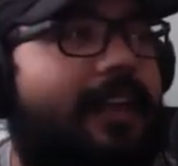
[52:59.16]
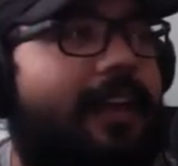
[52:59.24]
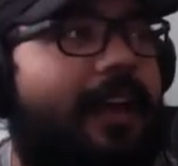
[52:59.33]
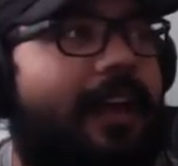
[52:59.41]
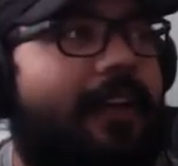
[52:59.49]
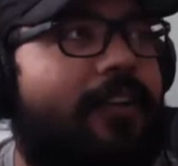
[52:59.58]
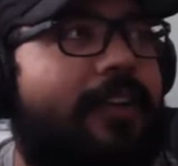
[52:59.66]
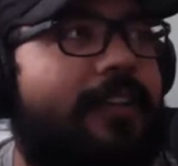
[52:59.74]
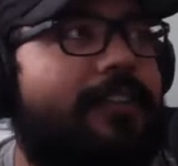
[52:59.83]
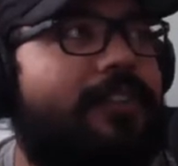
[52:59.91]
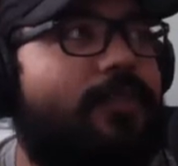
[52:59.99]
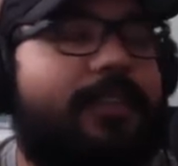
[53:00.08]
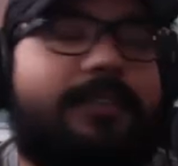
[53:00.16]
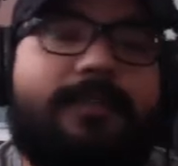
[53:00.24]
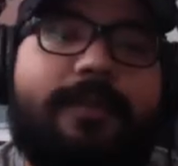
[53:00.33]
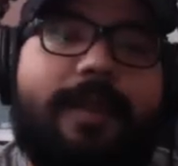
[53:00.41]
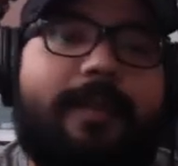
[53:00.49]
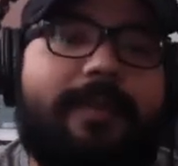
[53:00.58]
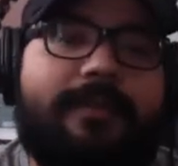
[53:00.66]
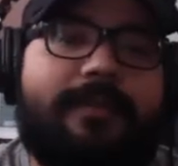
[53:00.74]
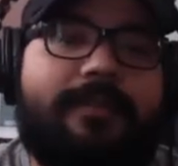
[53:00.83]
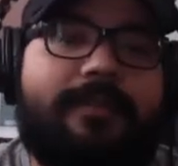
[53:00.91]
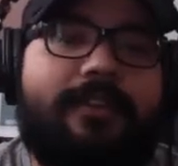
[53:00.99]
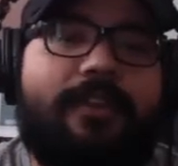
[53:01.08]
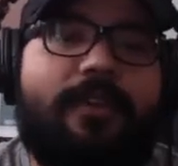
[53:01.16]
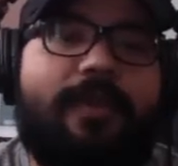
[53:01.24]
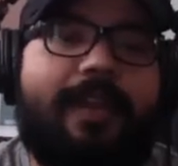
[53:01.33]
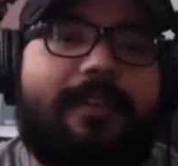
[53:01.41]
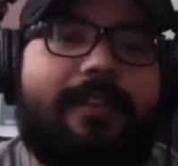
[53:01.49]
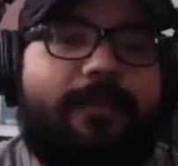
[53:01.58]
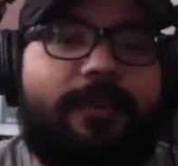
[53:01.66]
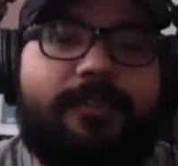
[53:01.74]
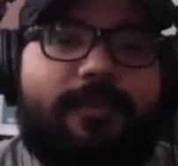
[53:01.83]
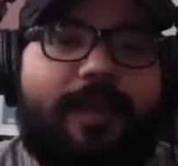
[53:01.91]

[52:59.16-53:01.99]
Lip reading: I don't need a stressful episode. Like the first 3